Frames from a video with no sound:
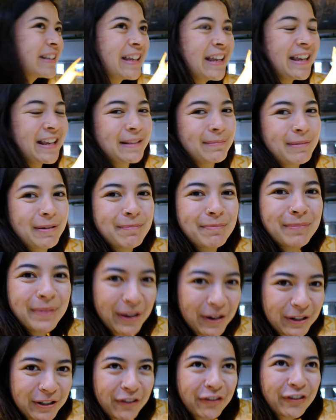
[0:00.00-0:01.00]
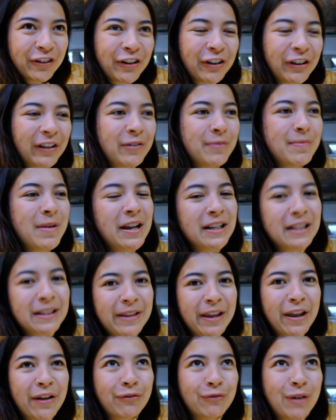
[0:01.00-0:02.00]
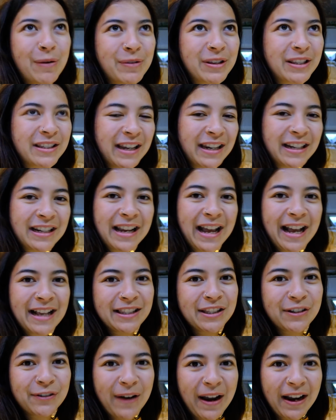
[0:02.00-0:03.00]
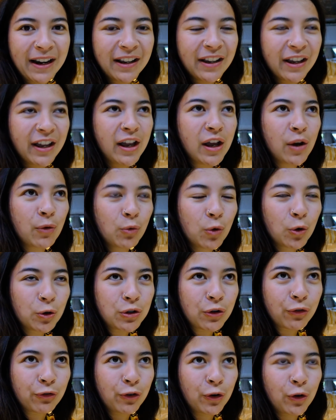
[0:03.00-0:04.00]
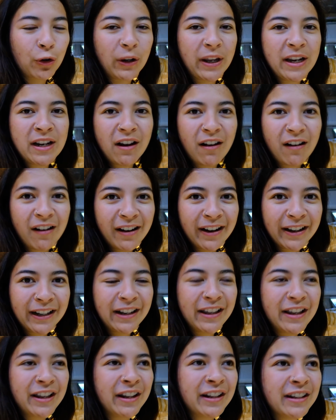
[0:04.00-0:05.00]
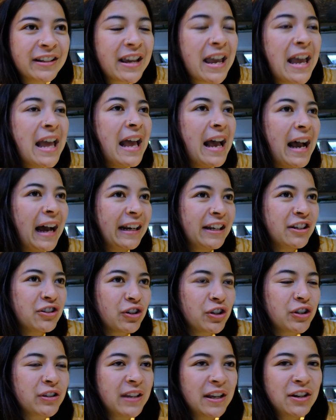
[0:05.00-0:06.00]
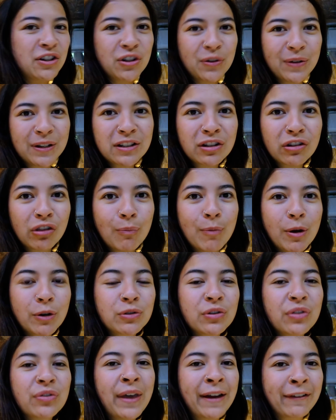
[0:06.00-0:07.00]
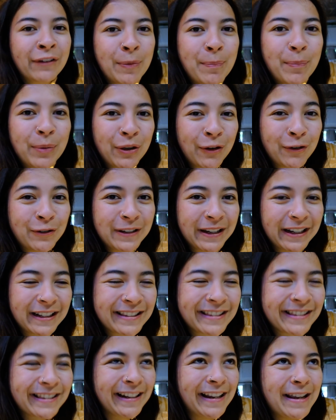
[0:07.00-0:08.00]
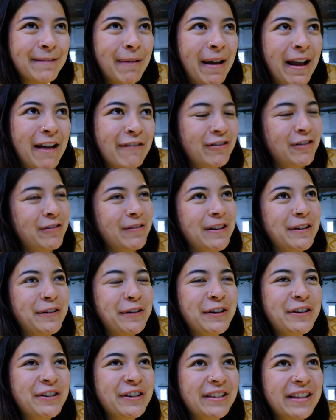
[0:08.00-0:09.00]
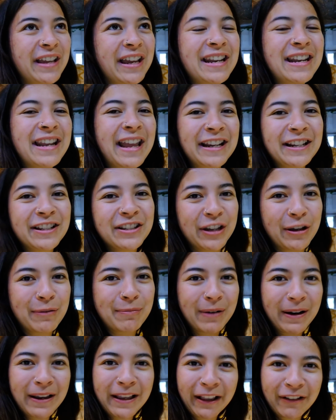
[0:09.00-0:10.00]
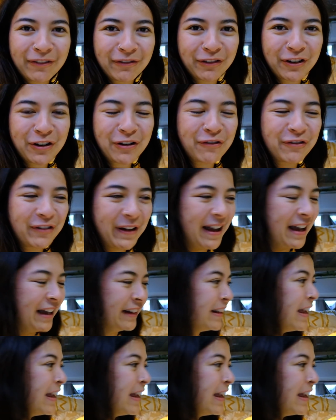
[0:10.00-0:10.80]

It has been beautiful. It reminds me of when we stayed in Azulejo waterfall in Ireland, and it just sends you into the most therapeutic sleep ever when you could just hear nature breaking through your van.